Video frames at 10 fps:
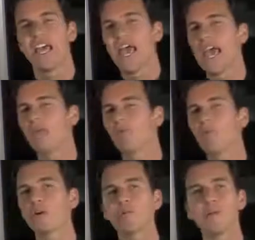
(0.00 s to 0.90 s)
And when
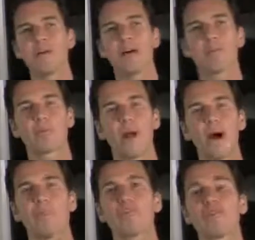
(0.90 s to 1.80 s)
most people have a
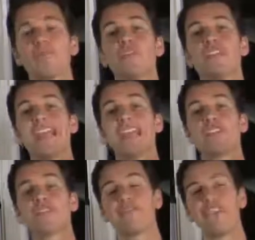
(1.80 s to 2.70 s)
problem of communicating
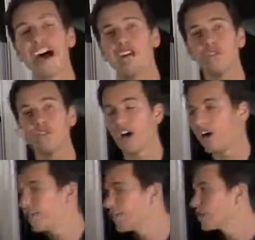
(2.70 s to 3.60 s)
their value to
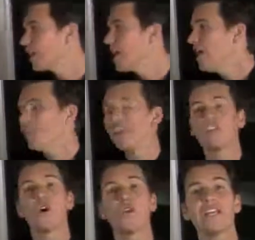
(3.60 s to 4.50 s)
others, they
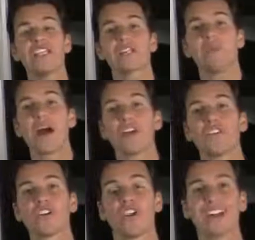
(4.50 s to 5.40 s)
don't inspire
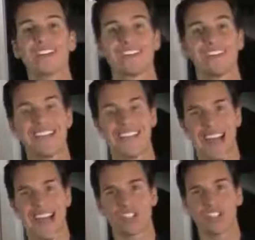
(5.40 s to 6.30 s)
their clients to take
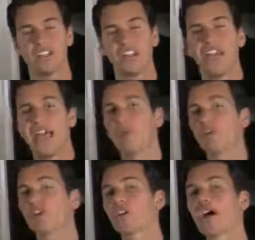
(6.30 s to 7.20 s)
action. And when
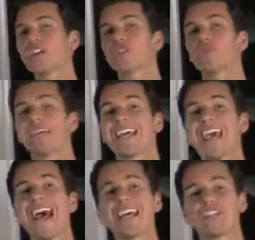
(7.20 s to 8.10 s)
their clients don't take
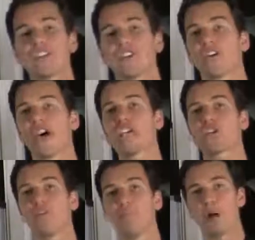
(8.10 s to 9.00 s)
action, their clients
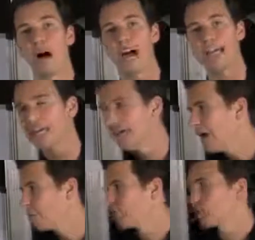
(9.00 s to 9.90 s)
don't buy.
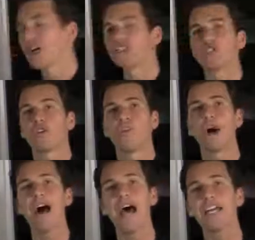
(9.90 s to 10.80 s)
And when their clients don't
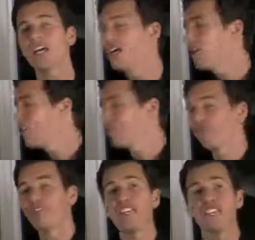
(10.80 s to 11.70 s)
buy, their
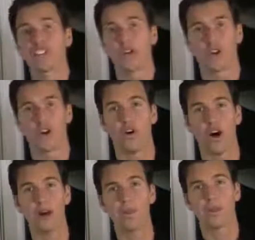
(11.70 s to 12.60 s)
fees don't go
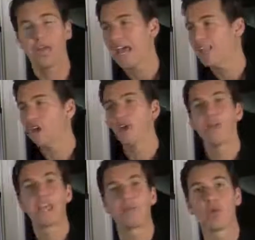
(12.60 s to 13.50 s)
up and they don't
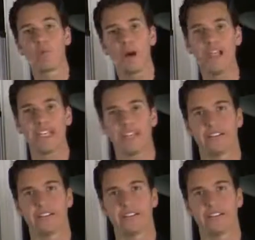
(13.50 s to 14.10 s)
make more money.